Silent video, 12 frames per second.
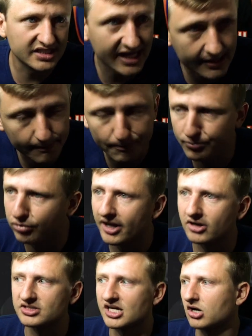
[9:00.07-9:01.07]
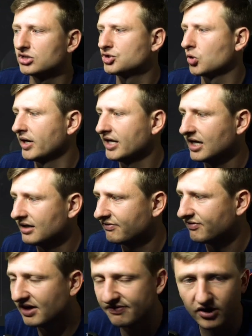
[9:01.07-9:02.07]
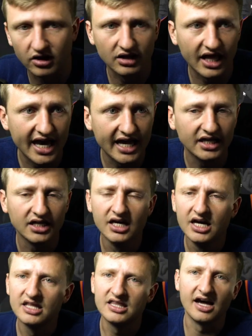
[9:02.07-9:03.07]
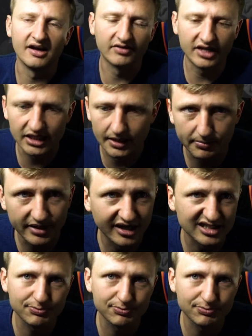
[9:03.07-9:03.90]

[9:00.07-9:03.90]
team players that are joining in FIFA late, that are getting the P